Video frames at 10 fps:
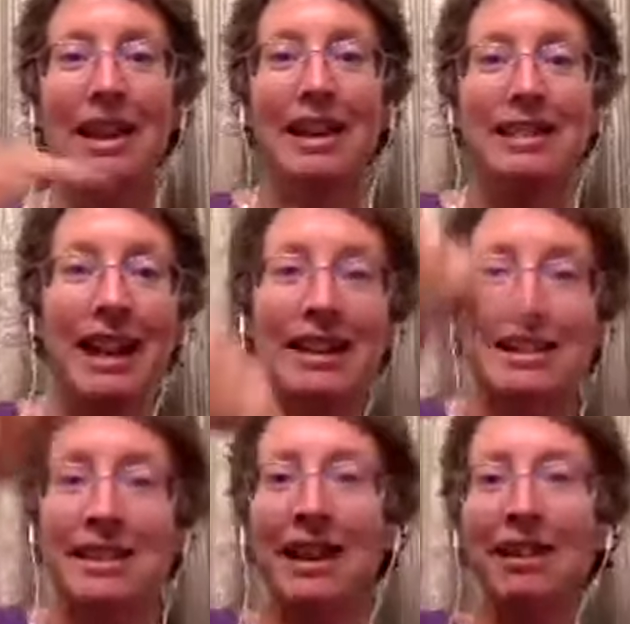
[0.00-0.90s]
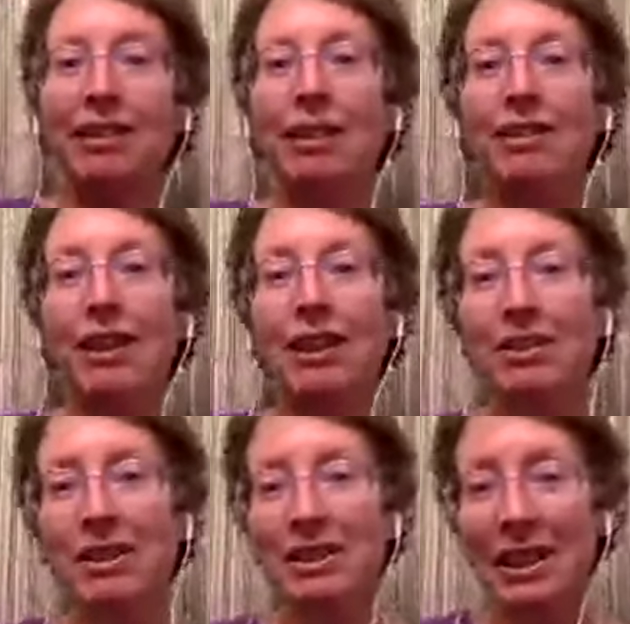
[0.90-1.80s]
has had a cycle of
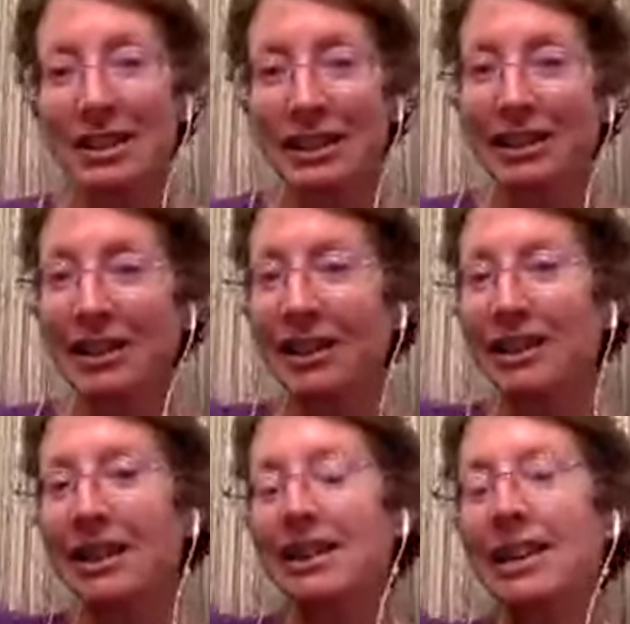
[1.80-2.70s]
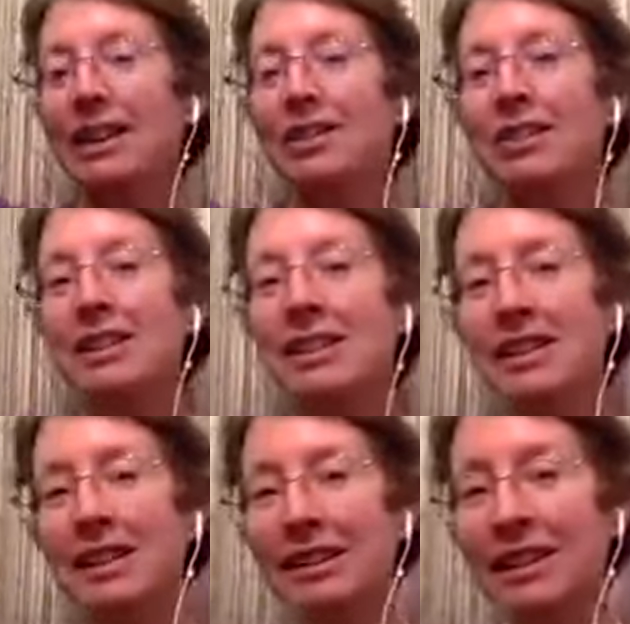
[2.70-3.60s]
increase and decline, and increase
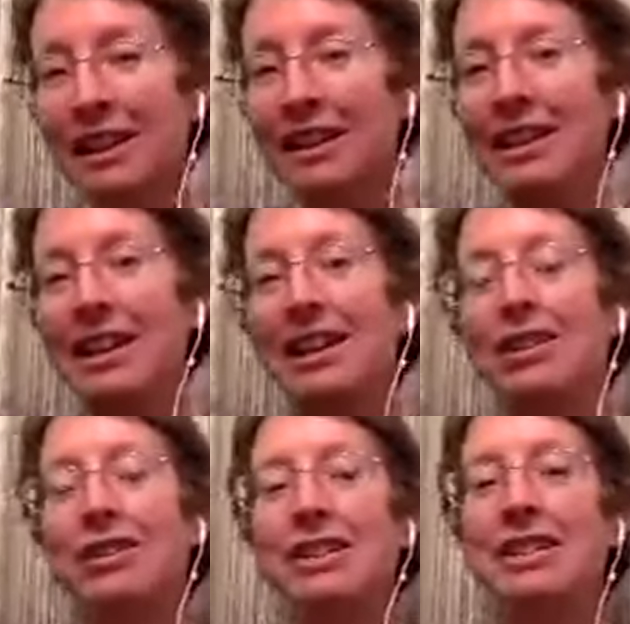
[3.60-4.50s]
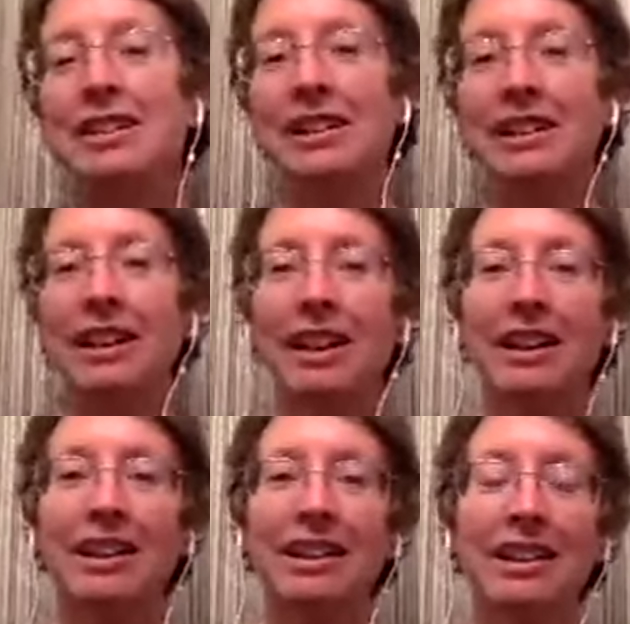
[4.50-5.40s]
and decline, and increase and decline